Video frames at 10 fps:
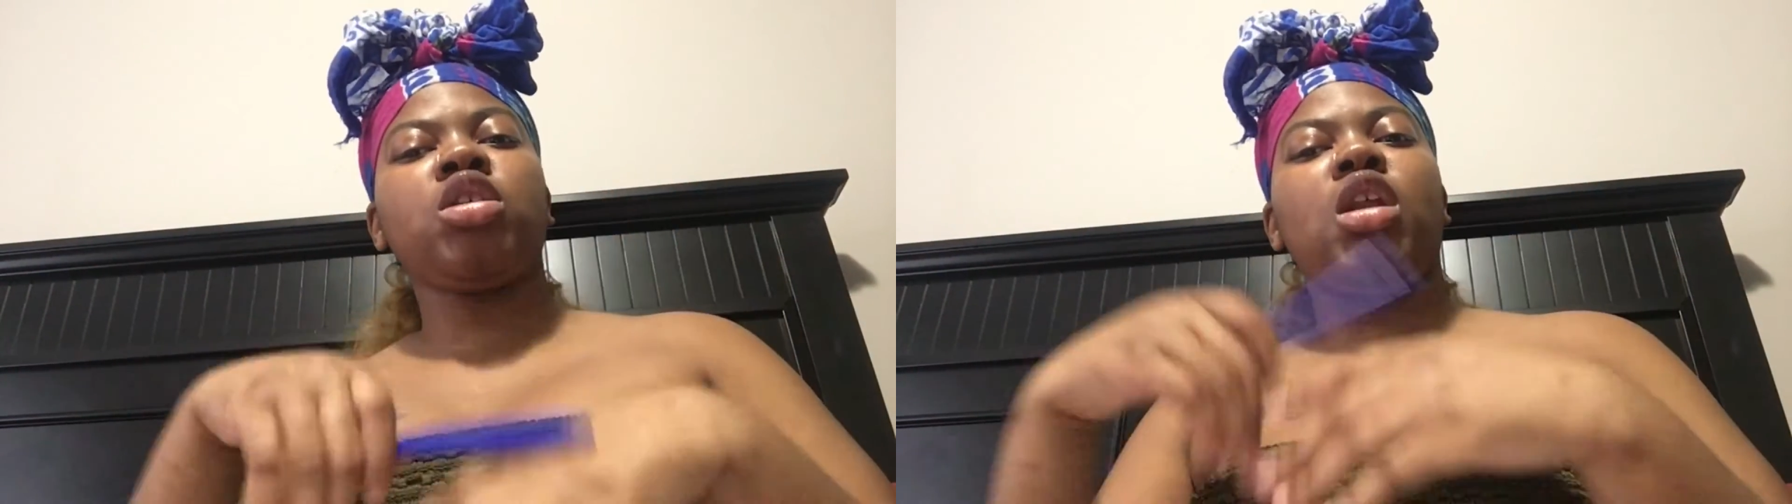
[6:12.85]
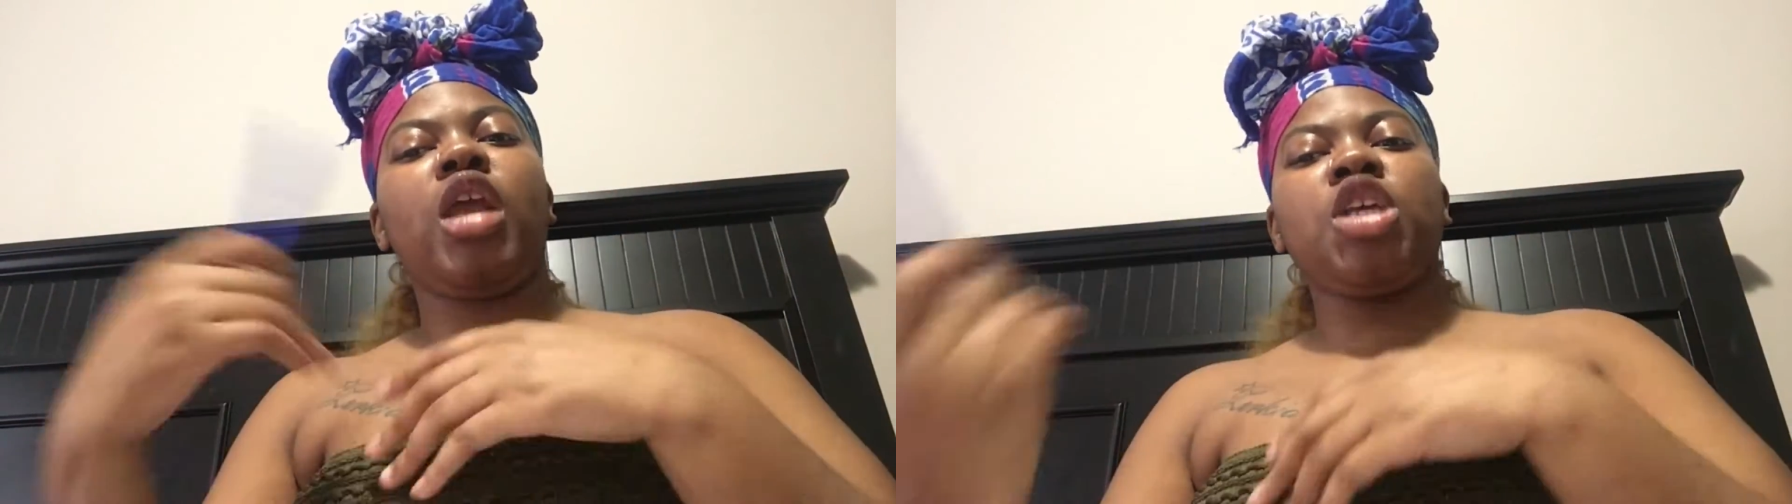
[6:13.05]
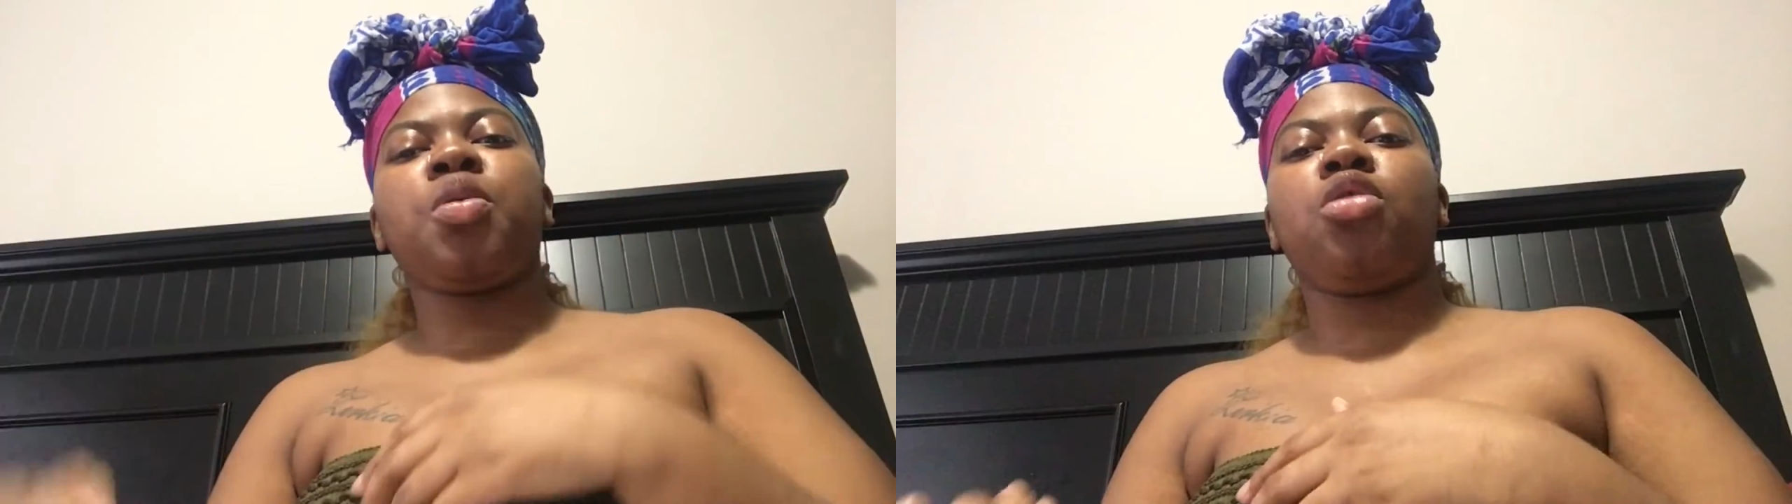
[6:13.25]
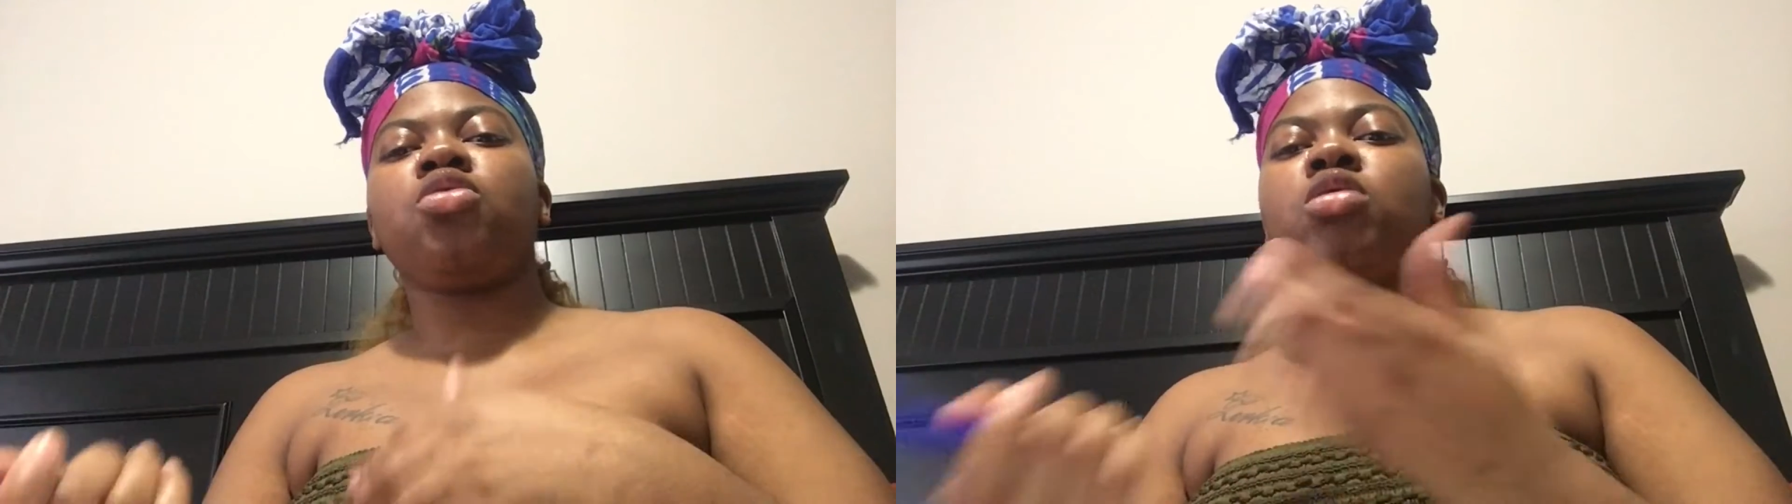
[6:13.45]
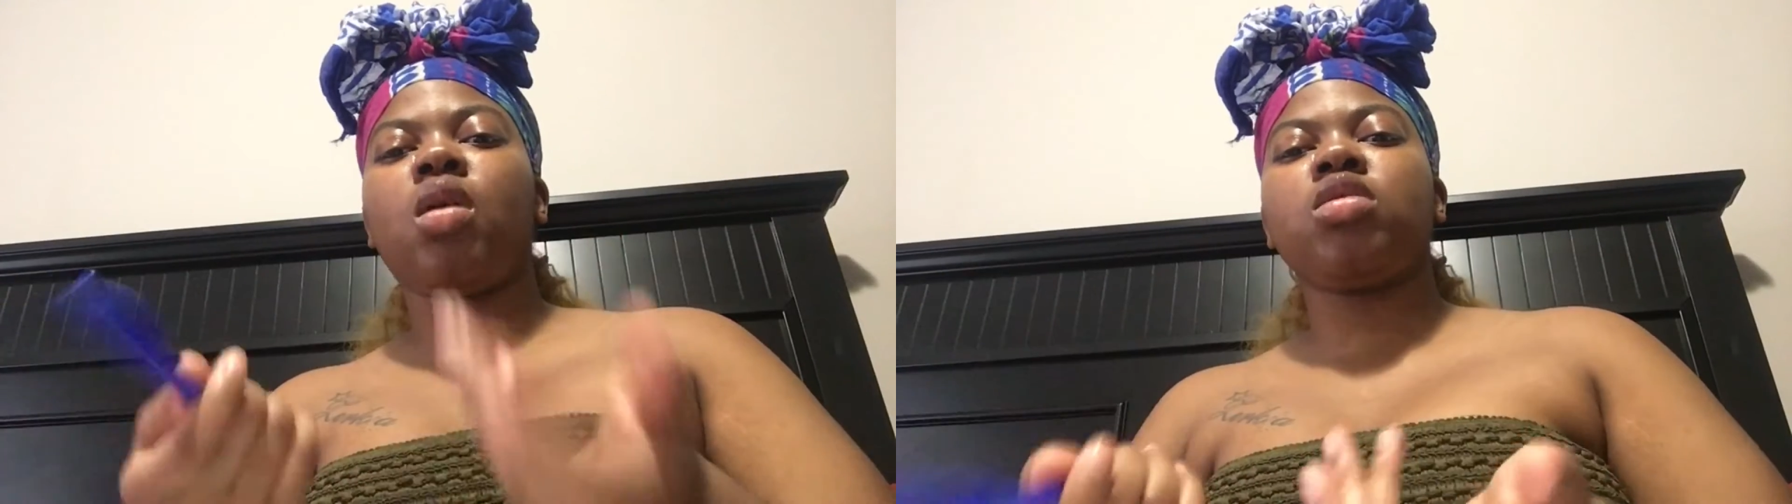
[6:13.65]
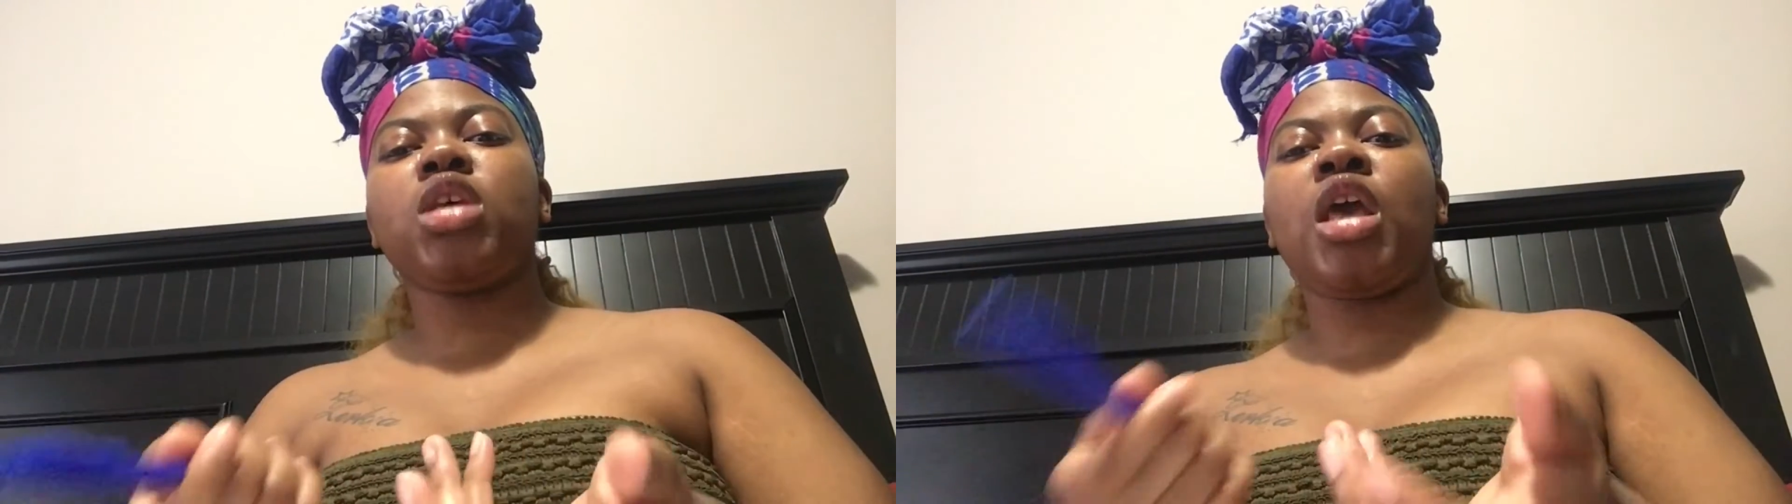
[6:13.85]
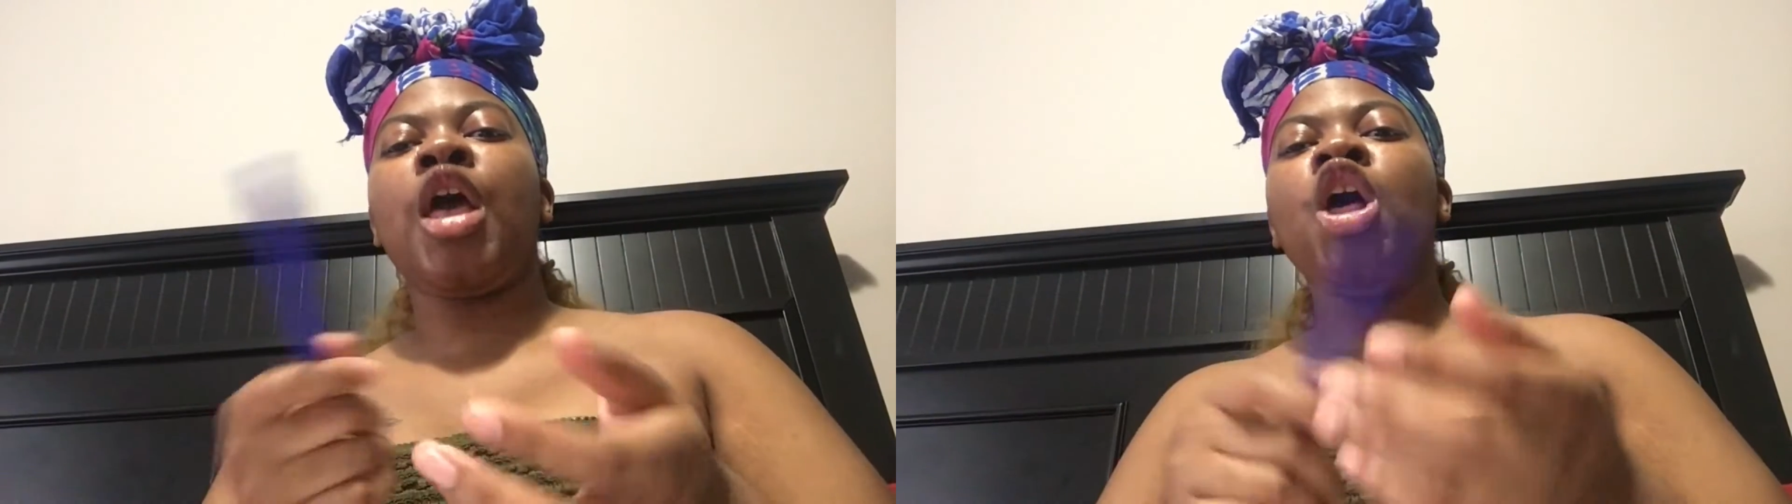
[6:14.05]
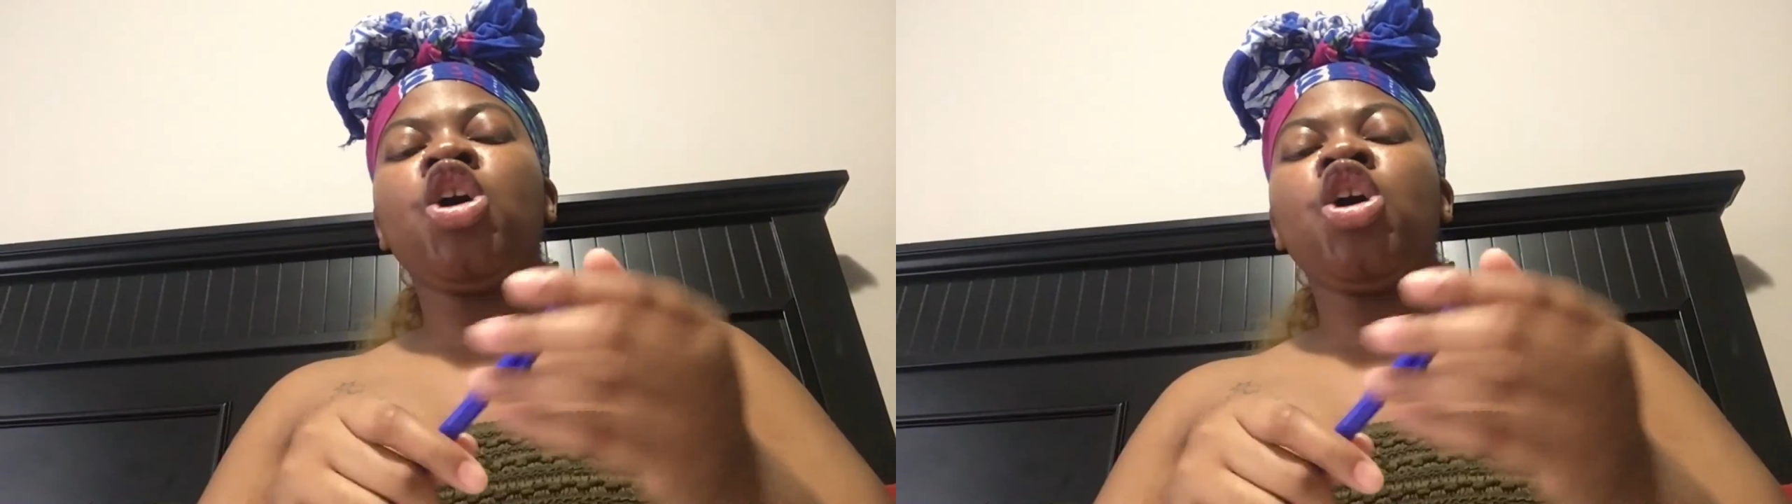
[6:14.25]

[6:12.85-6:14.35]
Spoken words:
the next person. You see what I'm saying?